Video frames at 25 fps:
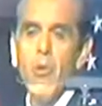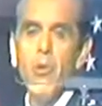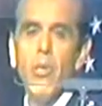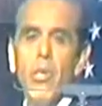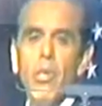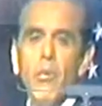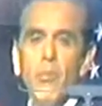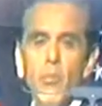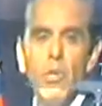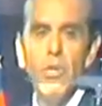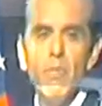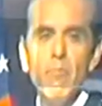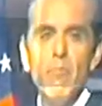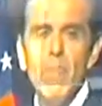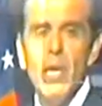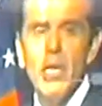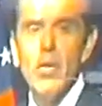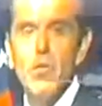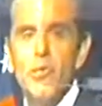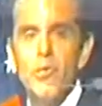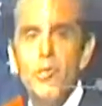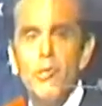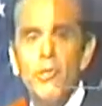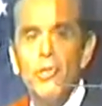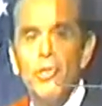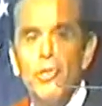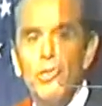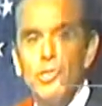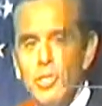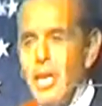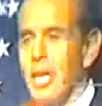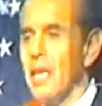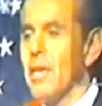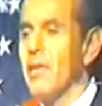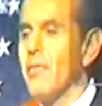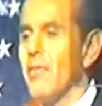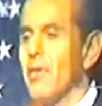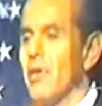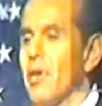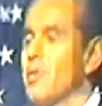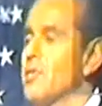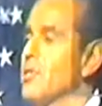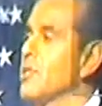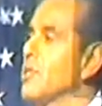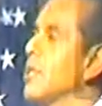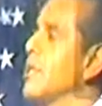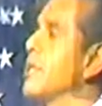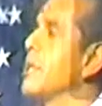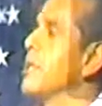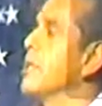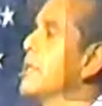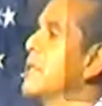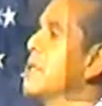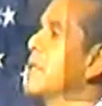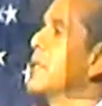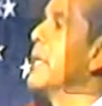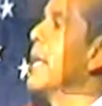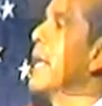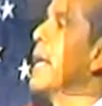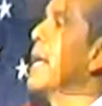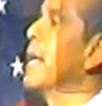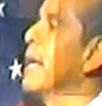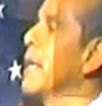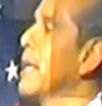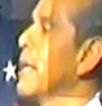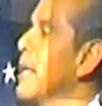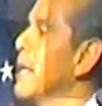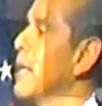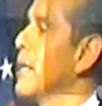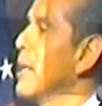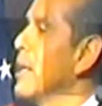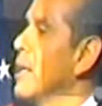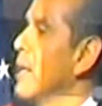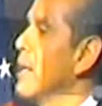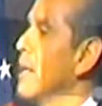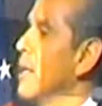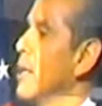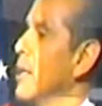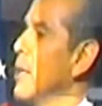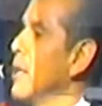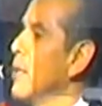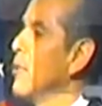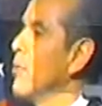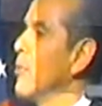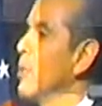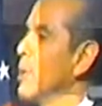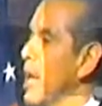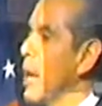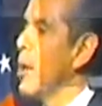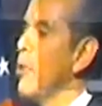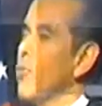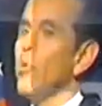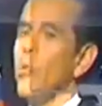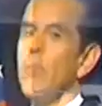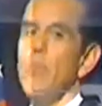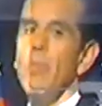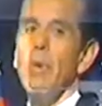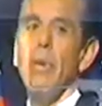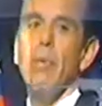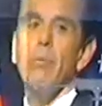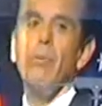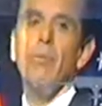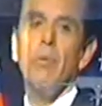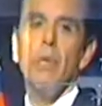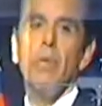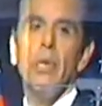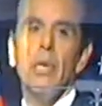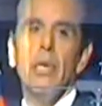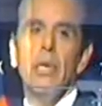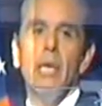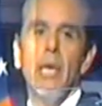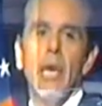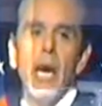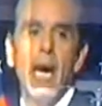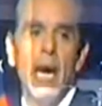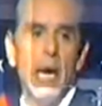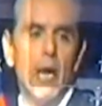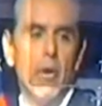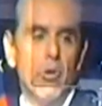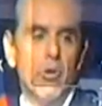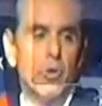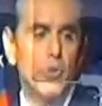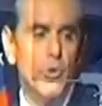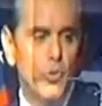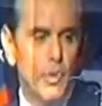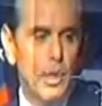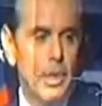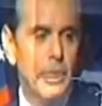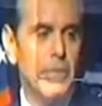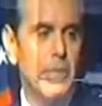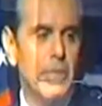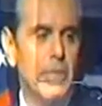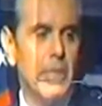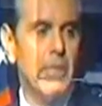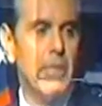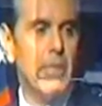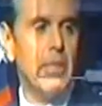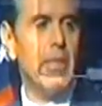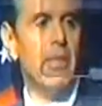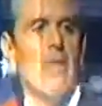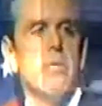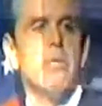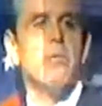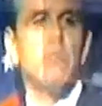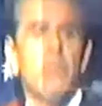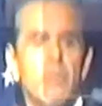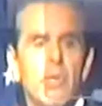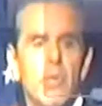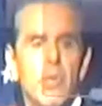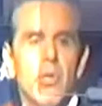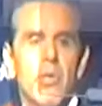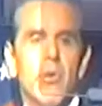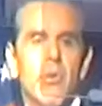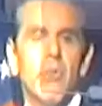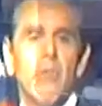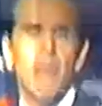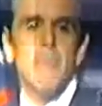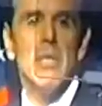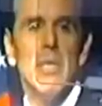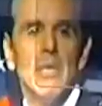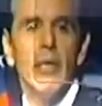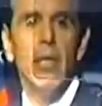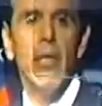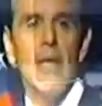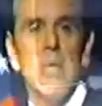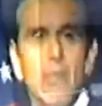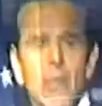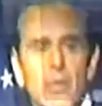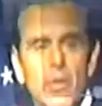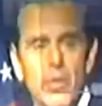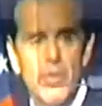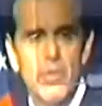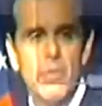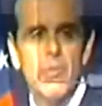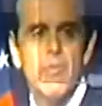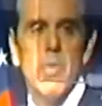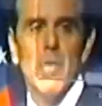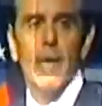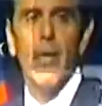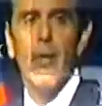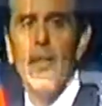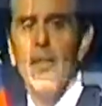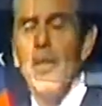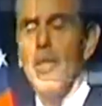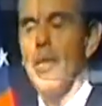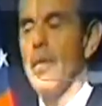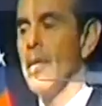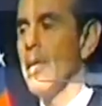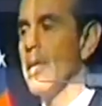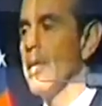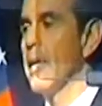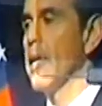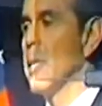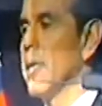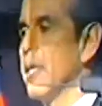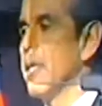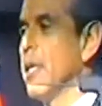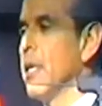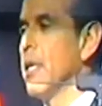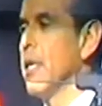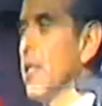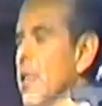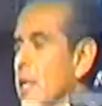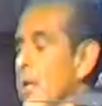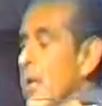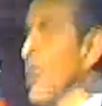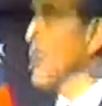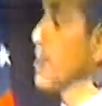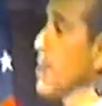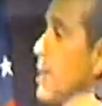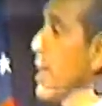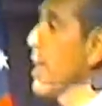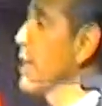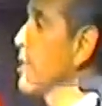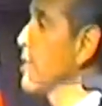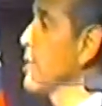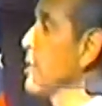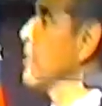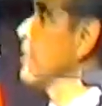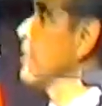How can we measure the state of our city today without remembering how 20 years ago, this month, Los